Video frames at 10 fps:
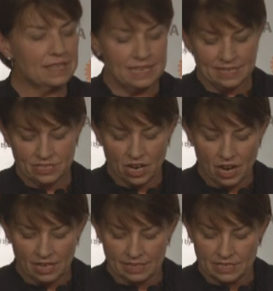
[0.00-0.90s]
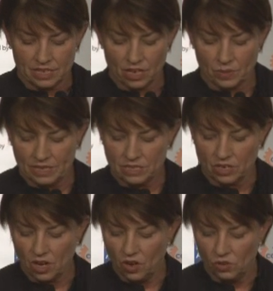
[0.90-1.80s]
thing entirely to go into
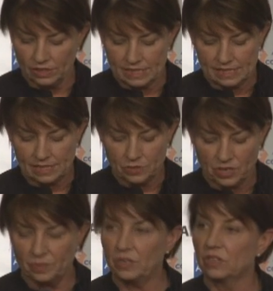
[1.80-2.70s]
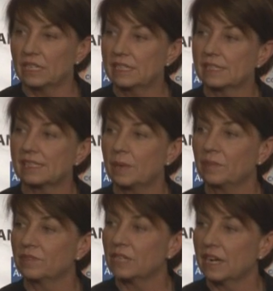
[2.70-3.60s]
coal and steel communities, as some
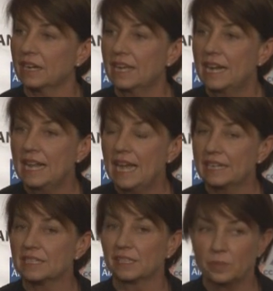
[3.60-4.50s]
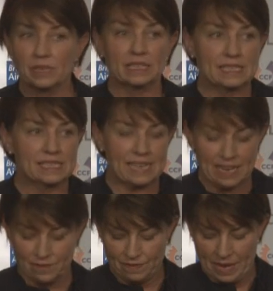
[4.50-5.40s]
have done, and deliberately
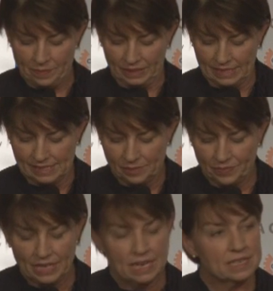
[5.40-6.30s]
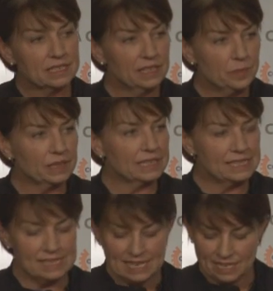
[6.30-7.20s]
scare families, deliberately
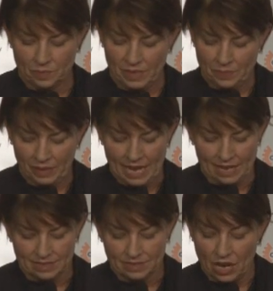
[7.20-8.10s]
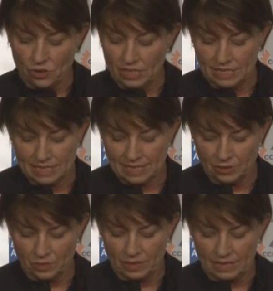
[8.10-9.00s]
seeking people out, only to
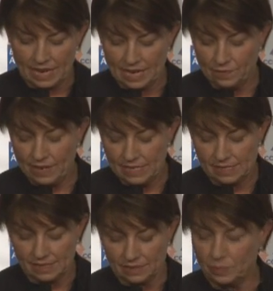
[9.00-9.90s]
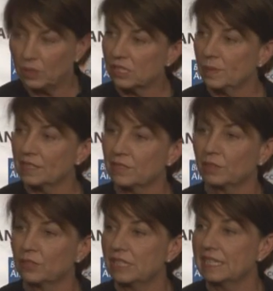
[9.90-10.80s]
tell them that they are facing the prospect of
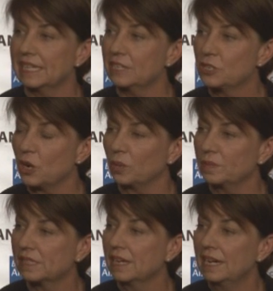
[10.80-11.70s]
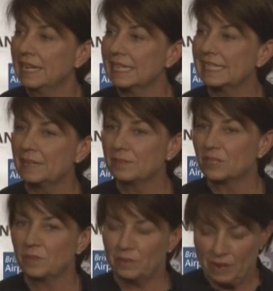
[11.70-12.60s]
losing their jobs. It seems
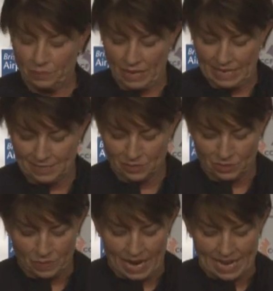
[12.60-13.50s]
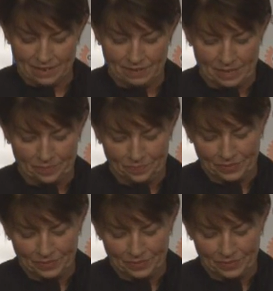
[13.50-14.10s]
to me reprehensible behaviour.